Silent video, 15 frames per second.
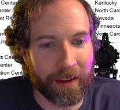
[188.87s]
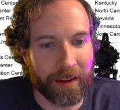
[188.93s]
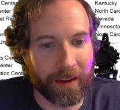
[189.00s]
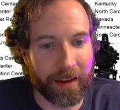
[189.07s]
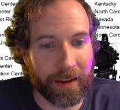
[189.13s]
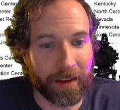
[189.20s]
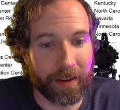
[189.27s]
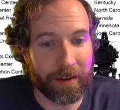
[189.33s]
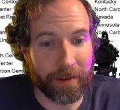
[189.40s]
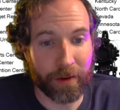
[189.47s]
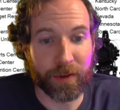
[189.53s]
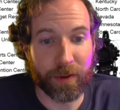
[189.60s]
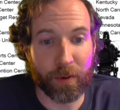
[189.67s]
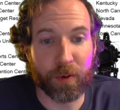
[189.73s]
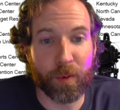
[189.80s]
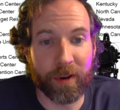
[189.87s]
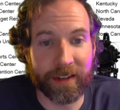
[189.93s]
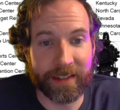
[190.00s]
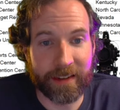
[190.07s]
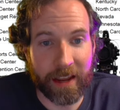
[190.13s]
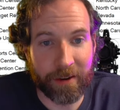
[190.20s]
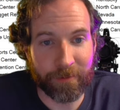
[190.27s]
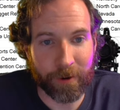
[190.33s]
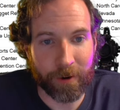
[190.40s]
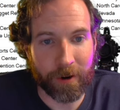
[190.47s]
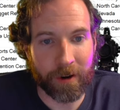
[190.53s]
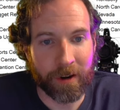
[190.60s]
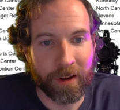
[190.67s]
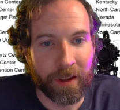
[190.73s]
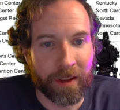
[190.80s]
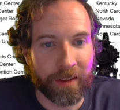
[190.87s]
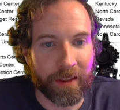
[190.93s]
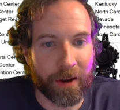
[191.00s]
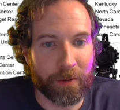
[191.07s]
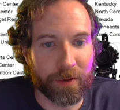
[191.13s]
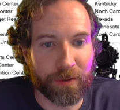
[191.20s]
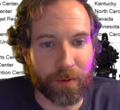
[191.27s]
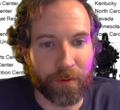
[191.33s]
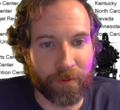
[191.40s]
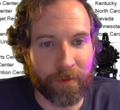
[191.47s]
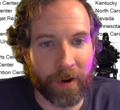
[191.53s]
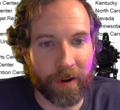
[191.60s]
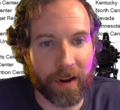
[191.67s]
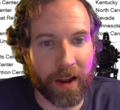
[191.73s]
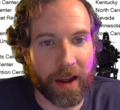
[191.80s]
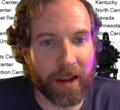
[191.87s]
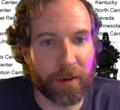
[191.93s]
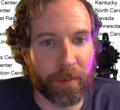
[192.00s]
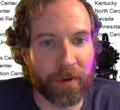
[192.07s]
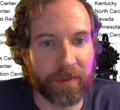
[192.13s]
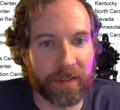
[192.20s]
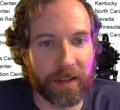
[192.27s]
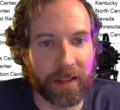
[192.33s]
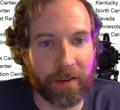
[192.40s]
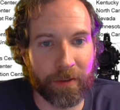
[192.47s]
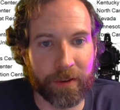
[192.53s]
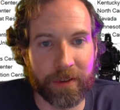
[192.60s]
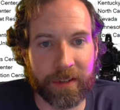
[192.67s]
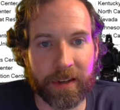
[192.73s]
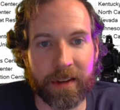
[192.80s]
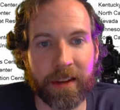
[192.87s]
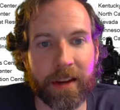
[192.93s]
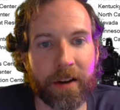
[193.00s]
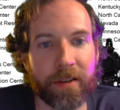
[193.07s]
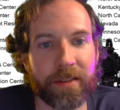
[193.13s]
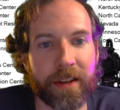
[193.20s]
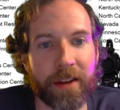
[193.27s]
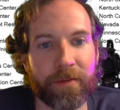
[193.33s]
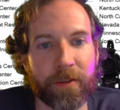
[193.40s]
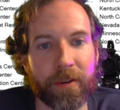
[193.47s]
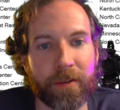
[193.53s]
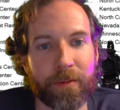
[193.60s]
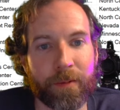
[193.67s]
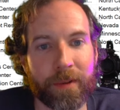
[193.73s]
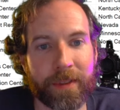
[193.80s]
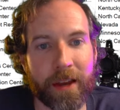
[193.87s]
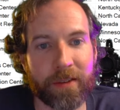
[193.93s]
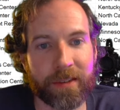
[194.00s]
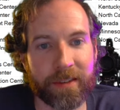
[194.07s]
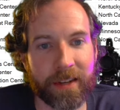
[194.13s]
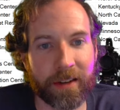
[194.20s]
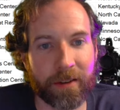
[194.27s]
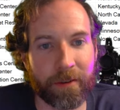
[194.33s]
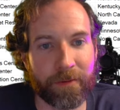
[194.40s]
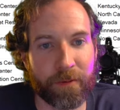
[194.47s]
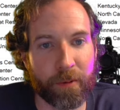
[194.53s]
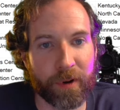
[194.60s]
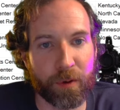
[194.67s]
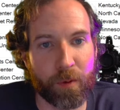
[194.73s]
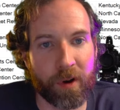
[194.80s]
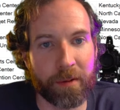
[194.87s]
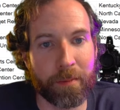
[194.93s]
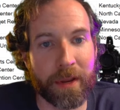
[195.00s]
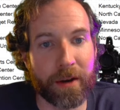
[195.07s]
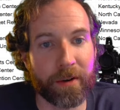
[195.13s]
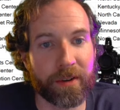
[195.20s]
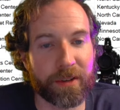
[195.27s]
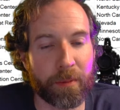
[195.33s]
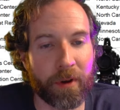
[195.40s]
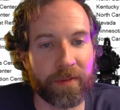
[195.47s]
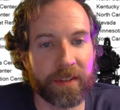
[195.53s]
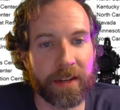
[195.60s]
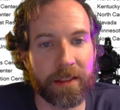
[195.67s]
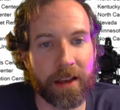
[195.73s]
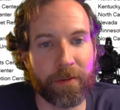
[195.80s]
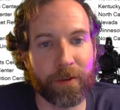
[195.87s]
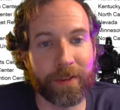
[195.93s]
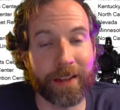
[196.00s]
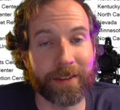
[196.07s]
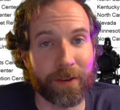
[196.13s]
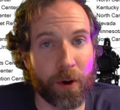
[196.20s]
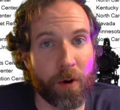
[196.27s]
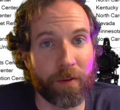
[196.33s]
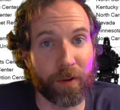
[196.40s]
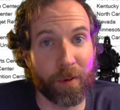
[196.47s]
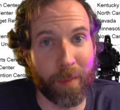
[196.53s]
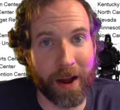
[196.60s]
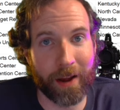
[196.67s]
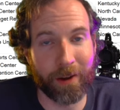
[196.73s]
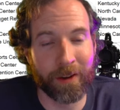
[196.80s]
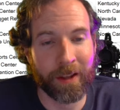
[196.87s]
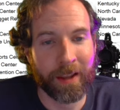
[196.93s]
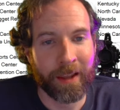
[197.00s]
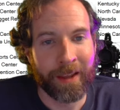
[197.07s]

in, there was one in Denver that was very high above sea level. You see here Denver, 1,641 meters above sea level. That's over a mile.